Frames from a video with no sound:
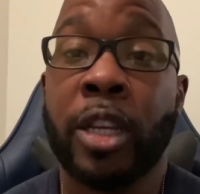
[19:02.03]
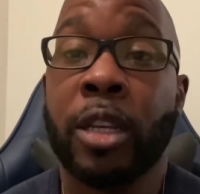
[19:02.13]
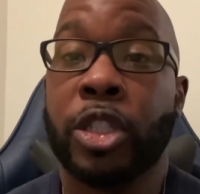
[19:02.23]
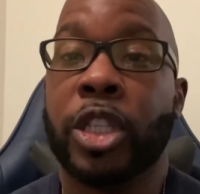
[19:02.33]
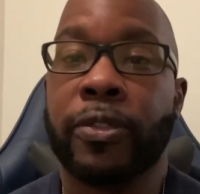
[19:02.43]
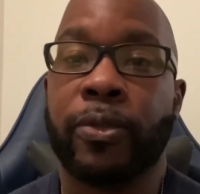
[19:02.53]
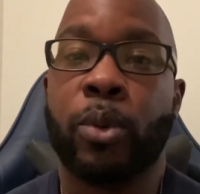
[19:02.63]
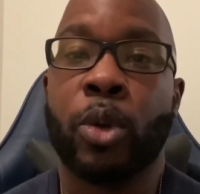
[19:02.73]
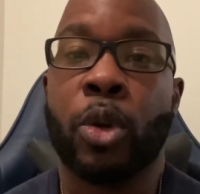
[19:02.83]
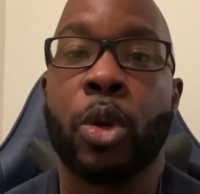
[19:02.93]
just
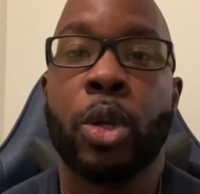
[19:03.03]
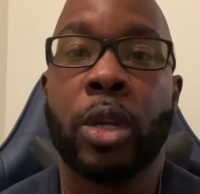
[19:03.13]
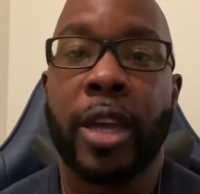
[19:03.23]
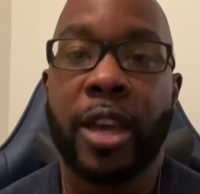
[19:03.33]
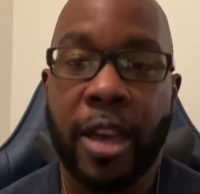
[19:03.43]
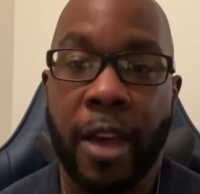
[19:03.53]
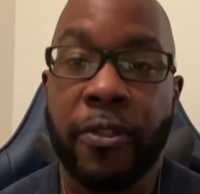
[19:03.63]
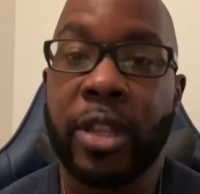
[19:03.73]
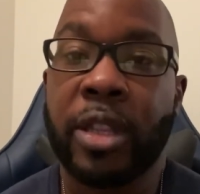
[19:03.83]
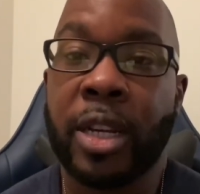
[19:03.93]
for
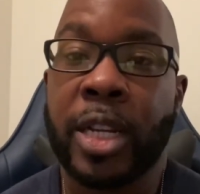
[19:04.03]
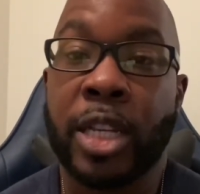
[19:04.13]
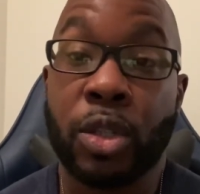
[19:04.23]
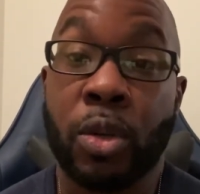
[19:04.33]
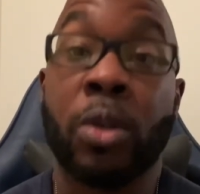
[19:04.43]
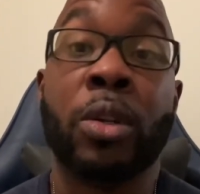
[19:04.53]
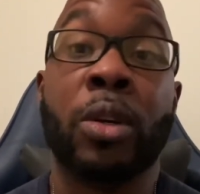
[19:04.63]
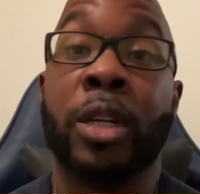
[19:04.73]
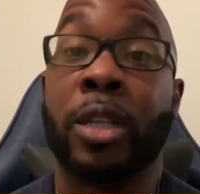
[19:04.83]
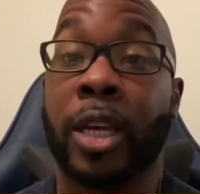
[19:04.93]
everything that's going
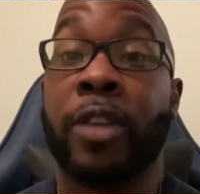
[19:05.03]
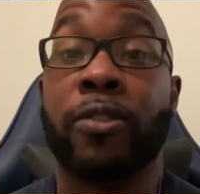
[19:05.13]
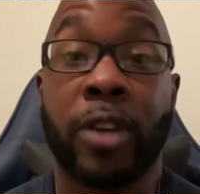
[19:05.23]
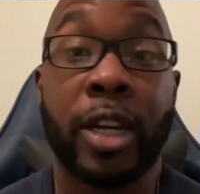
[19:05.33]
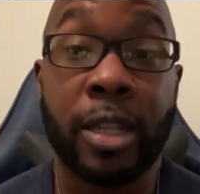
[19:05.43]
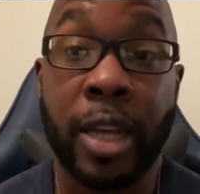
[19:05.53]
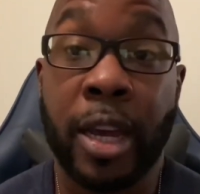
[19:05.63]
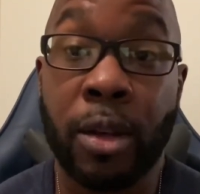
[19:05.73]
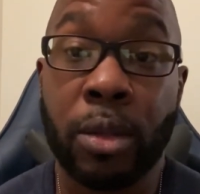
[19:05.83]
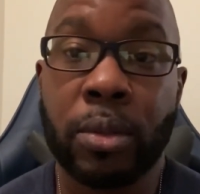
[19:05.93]
on in life right
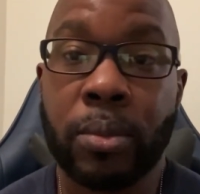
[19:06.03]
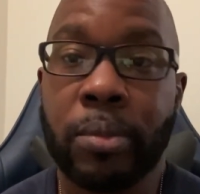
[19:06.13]
now.